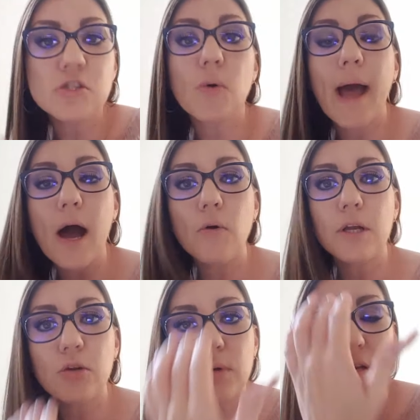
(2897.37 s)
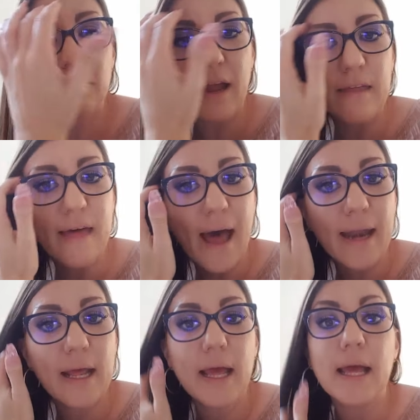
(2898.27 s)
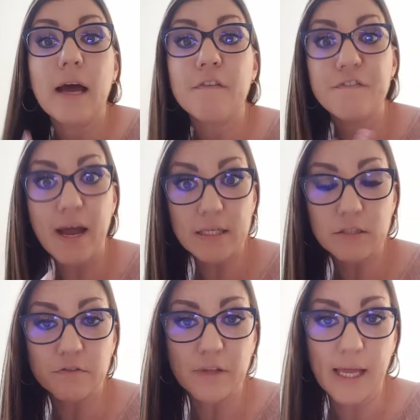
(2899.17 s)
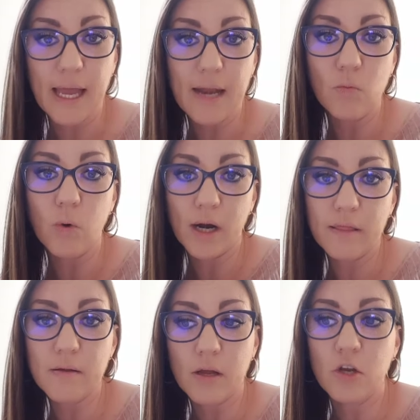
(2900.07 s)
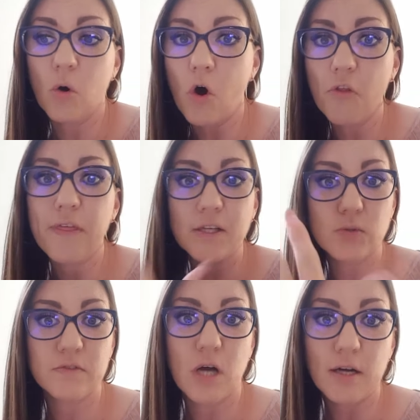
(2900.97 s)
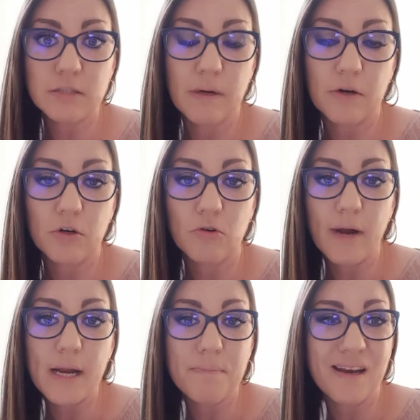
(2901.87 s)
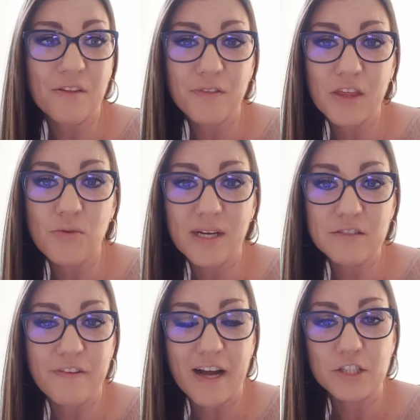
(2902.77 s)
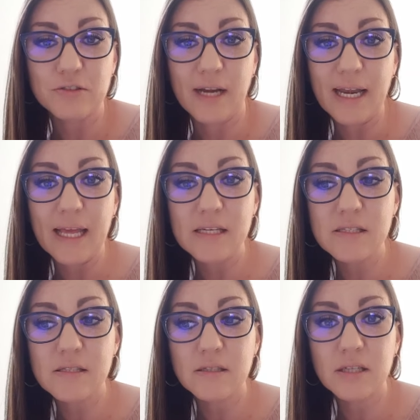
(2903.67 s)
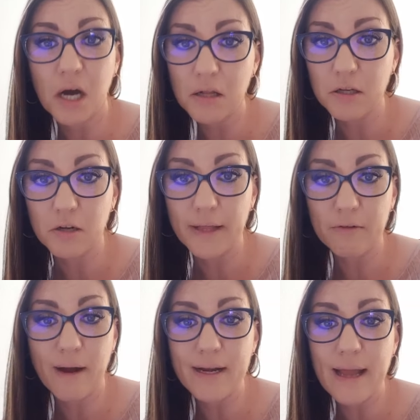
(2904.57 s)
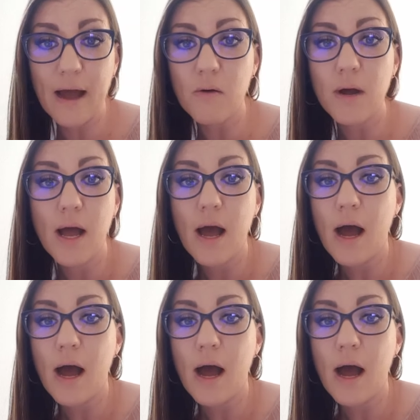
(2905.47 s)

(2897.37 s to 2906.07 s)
So how can you convey that effectively? And one of the, you know, all the things we've talked about are great, but another thing you need to factor in is color. Like right now,